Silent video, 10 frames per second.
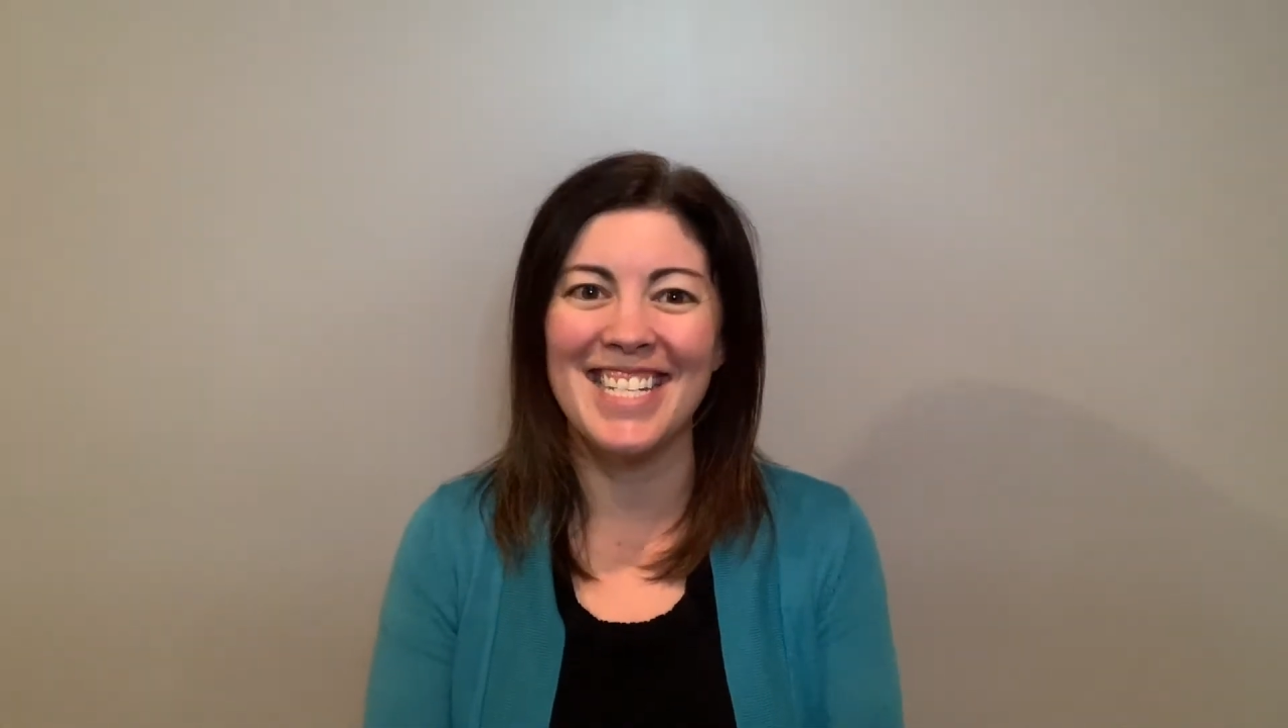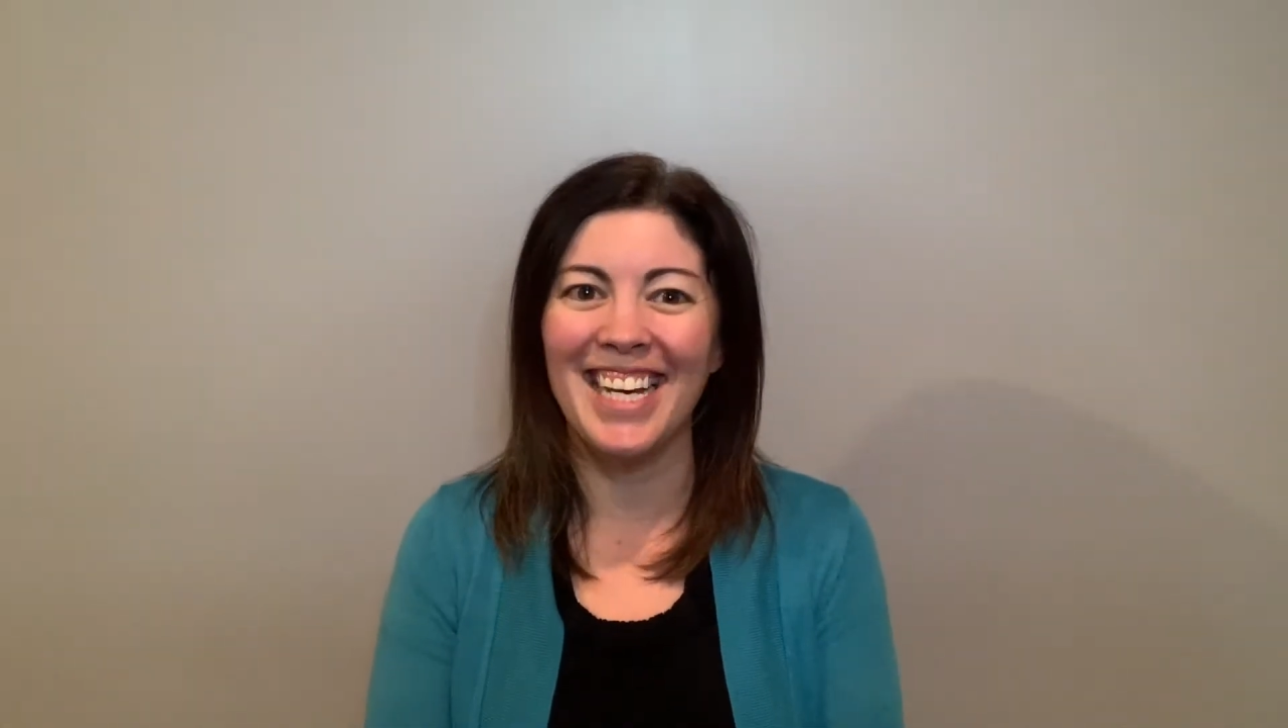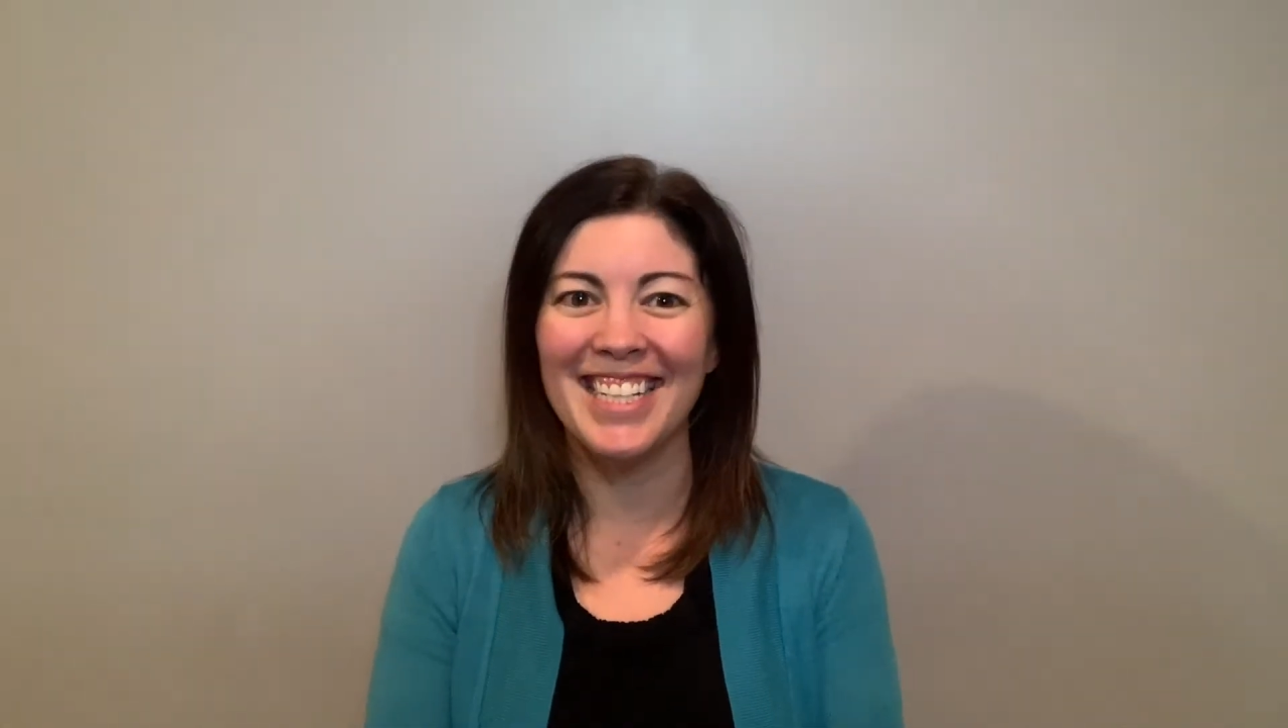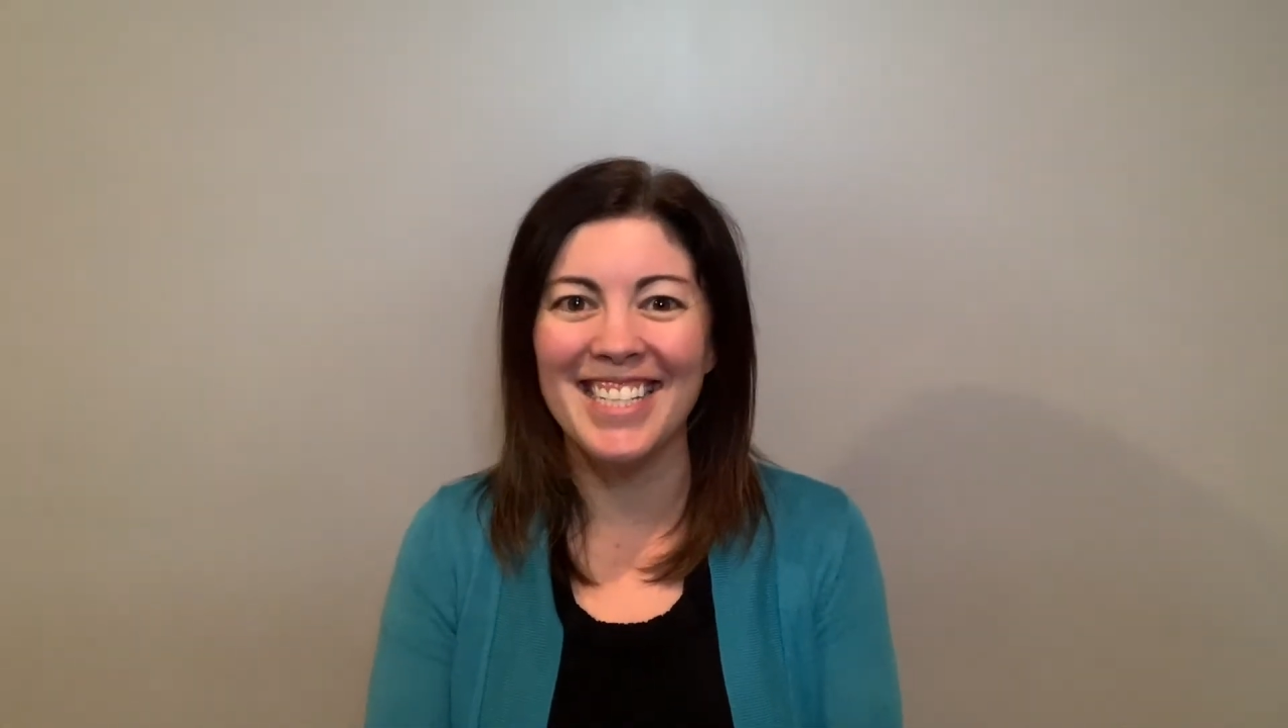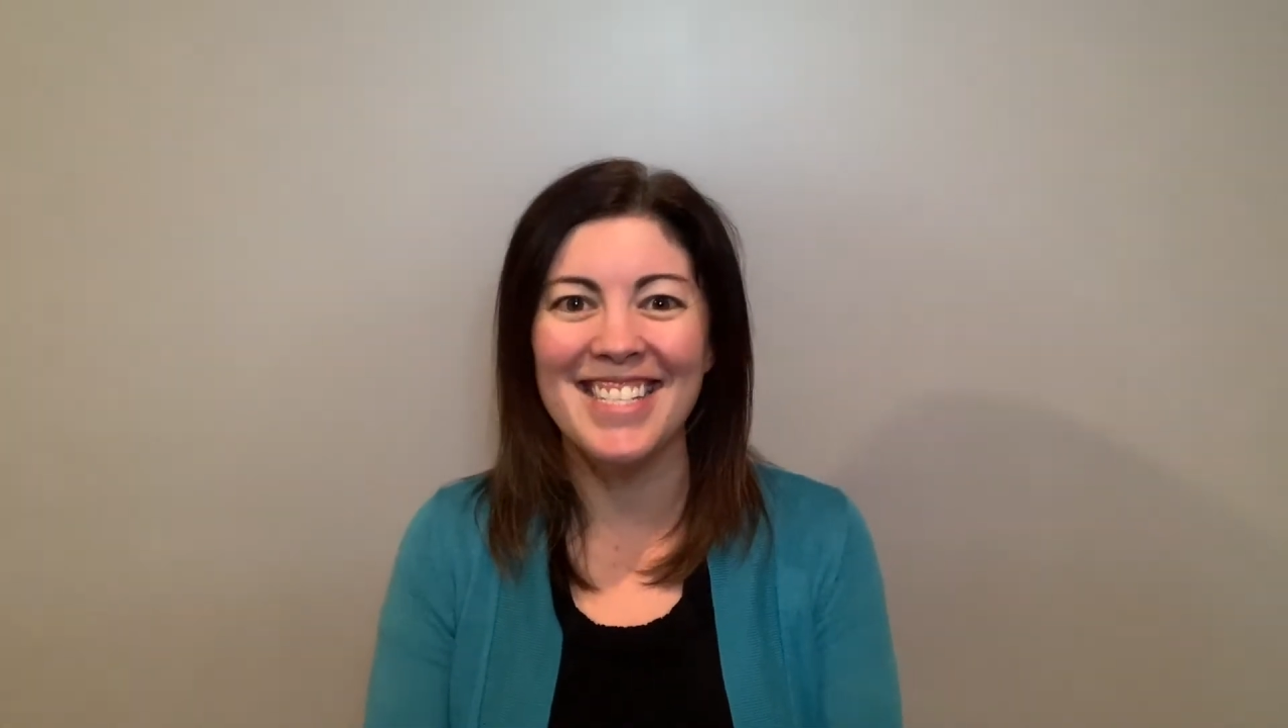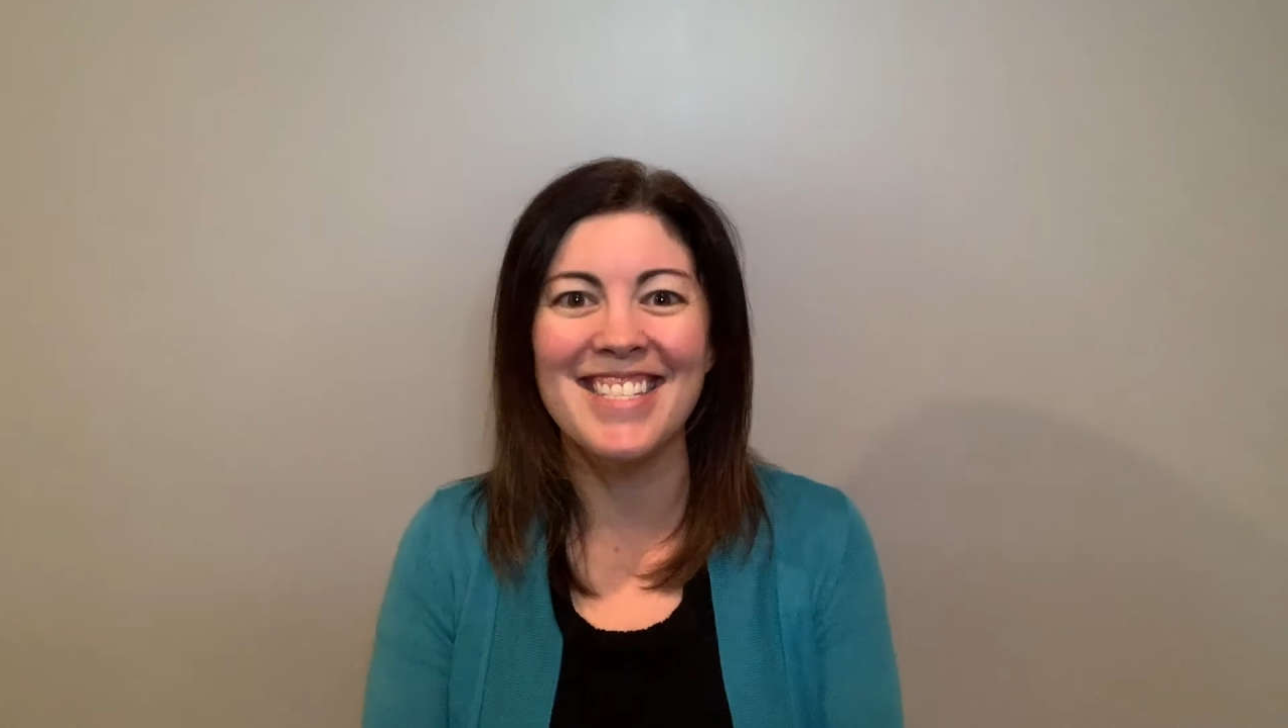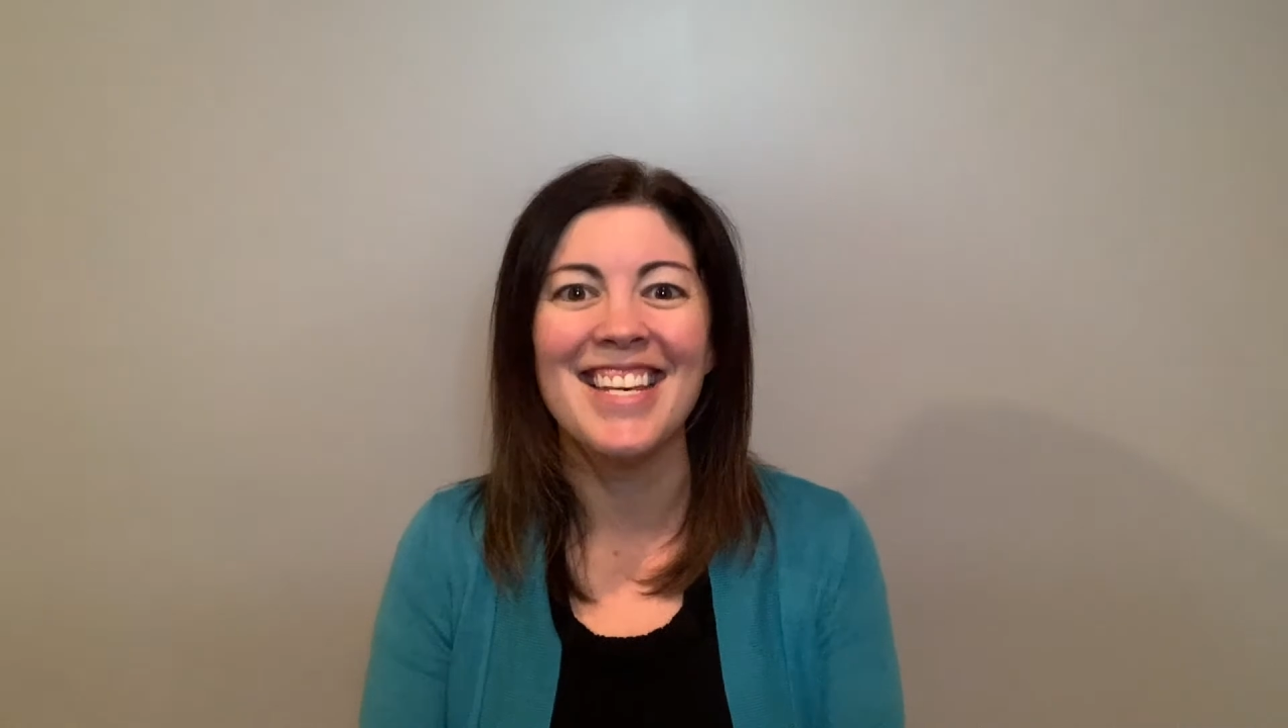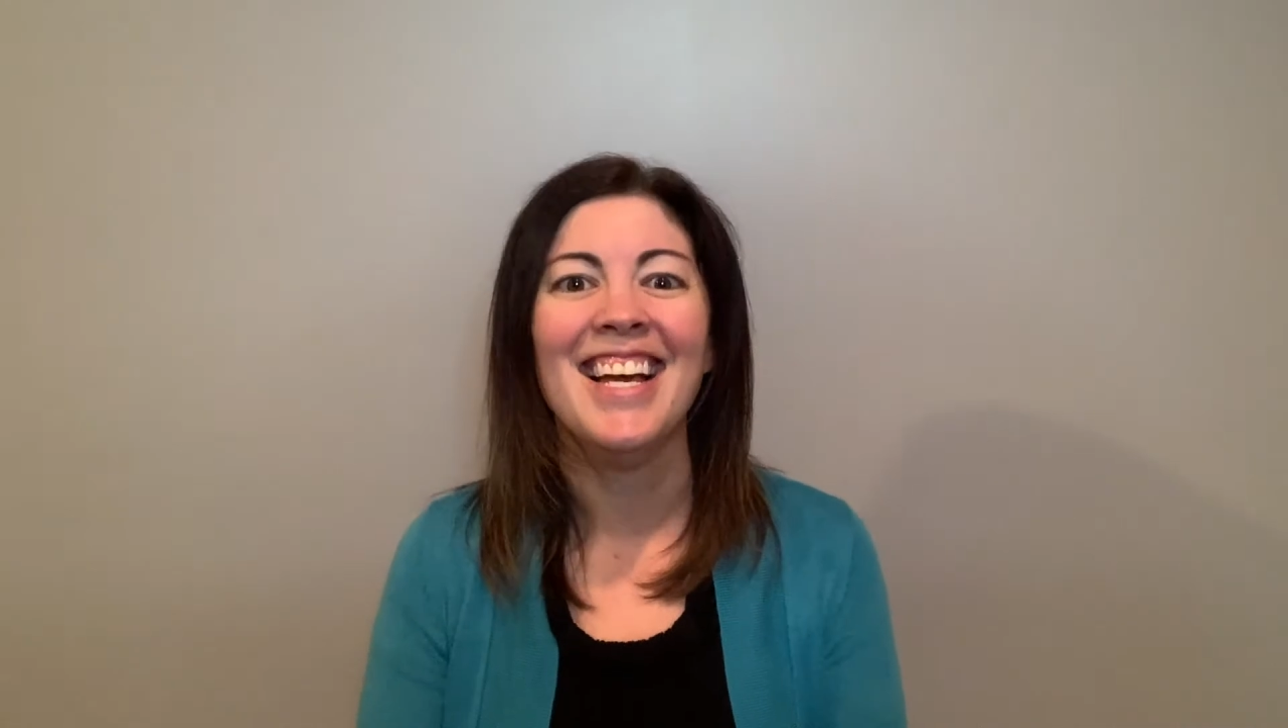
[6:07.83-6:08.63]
does.